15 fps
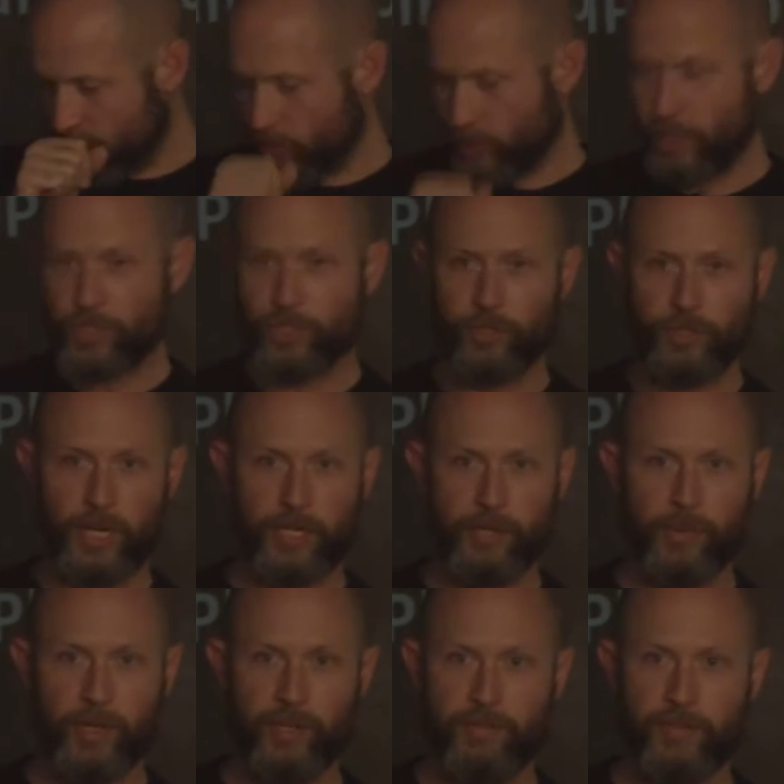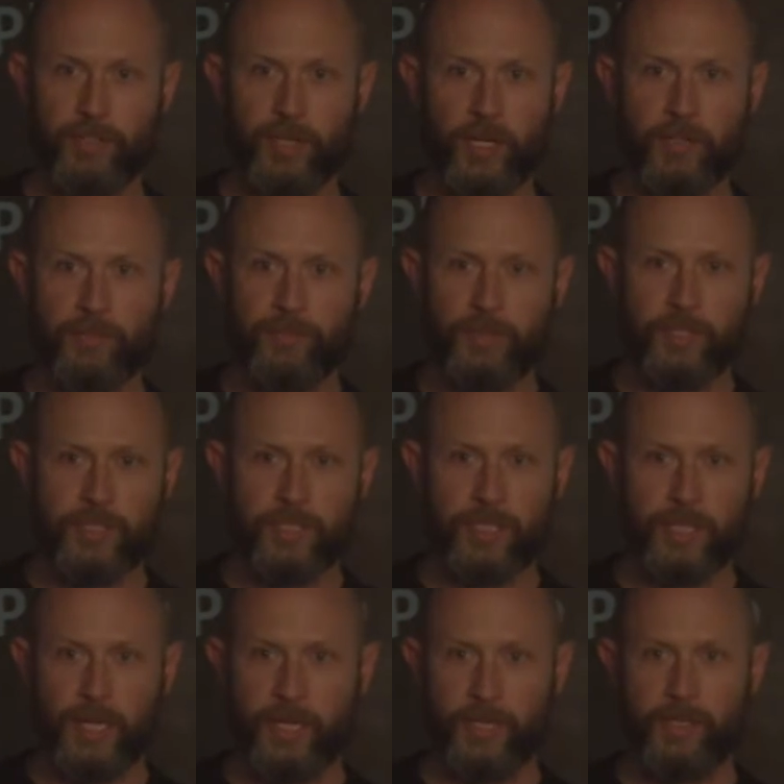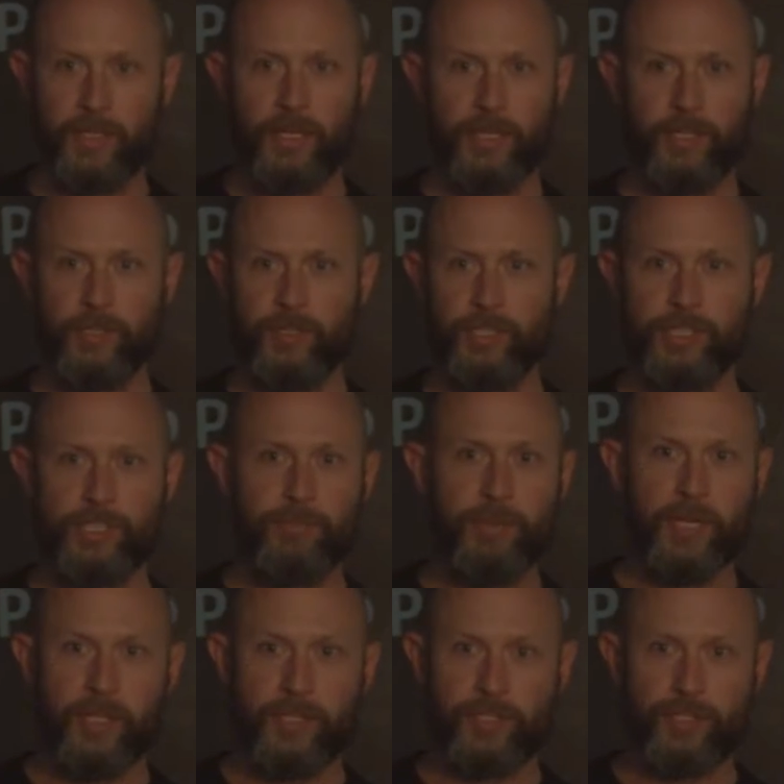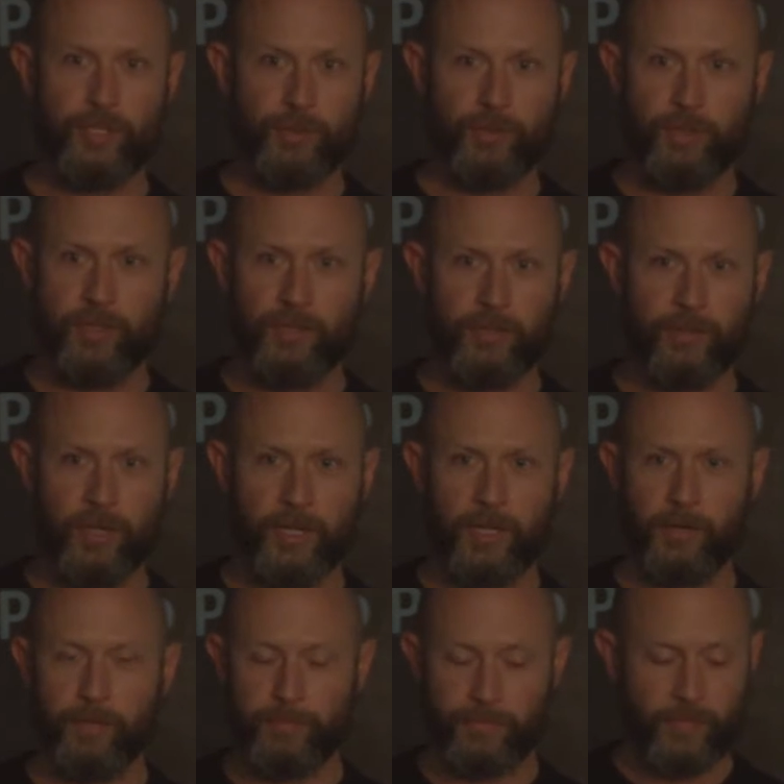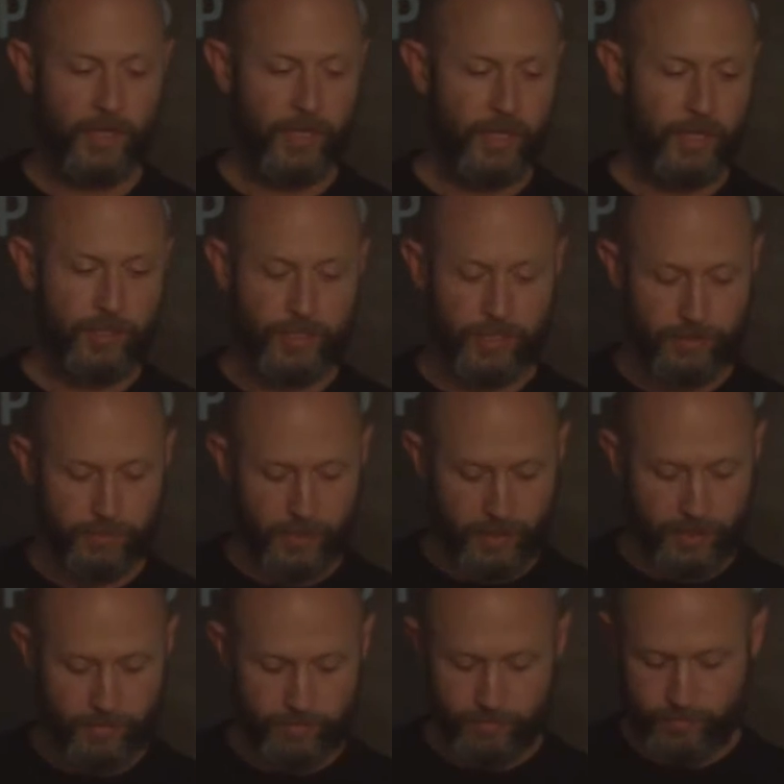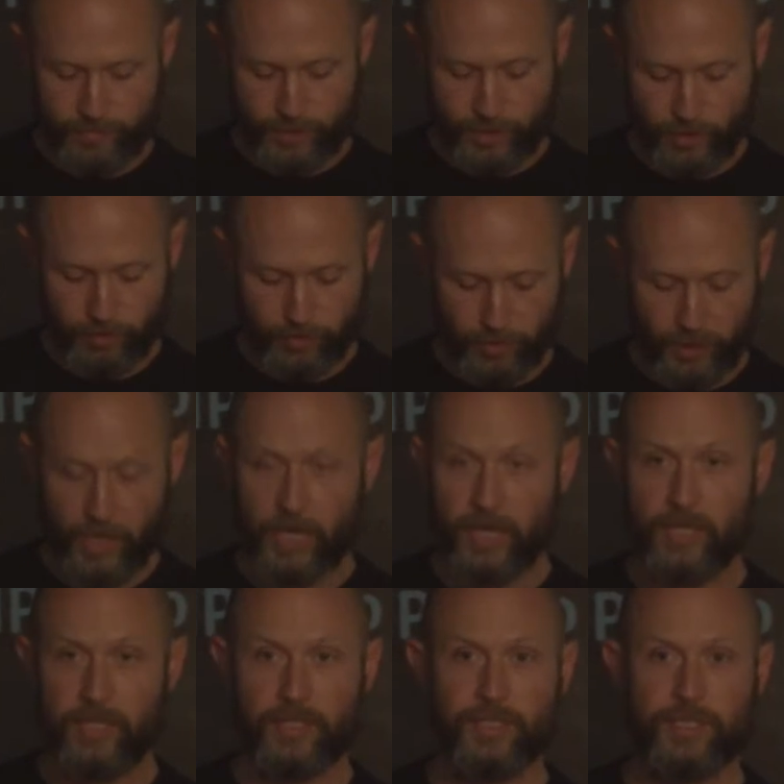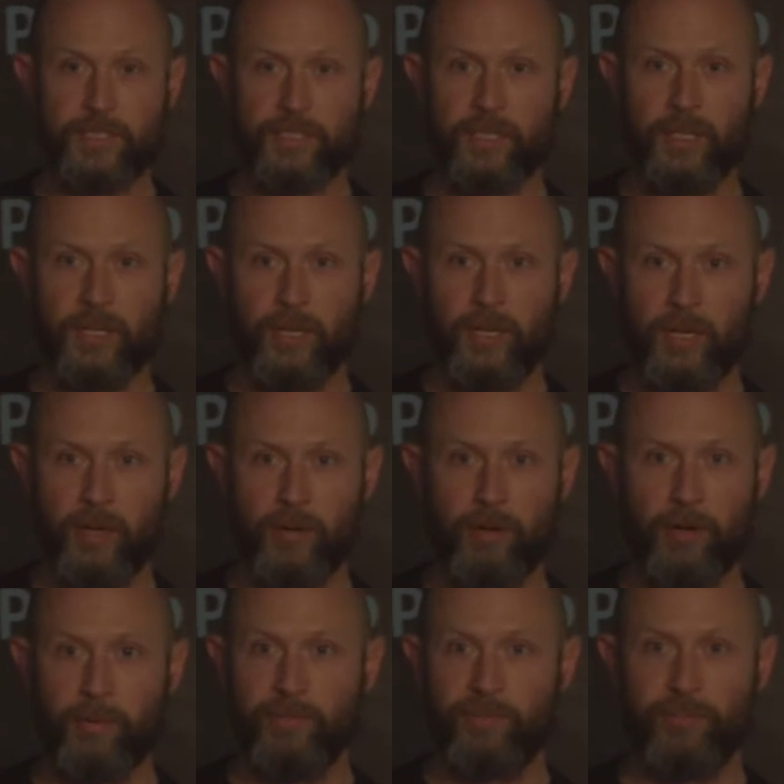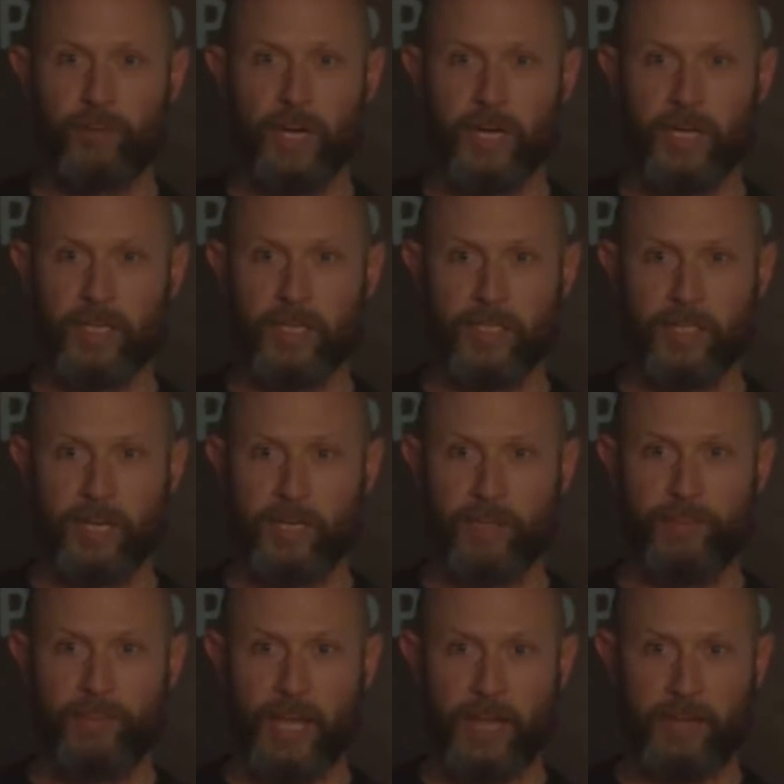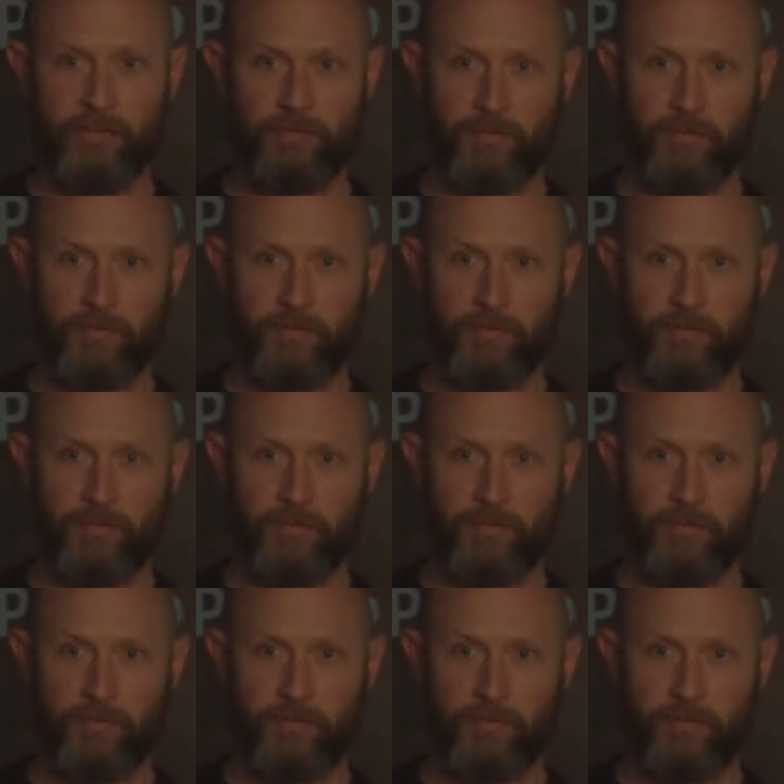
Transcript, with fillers: traditional documentary photographers like Eugene Smith, Jill, um, Eugene Smith, Jill Perez, uh, Robert Frank, like that